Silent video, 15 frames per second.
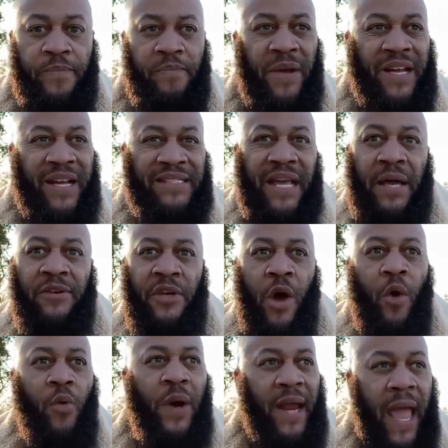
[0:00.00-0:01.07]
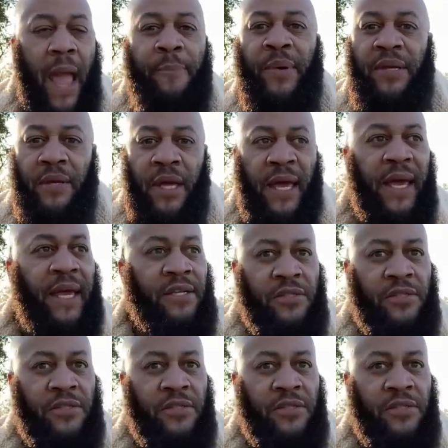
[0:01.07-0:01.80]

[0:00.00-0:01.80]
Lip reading: because I know what happened in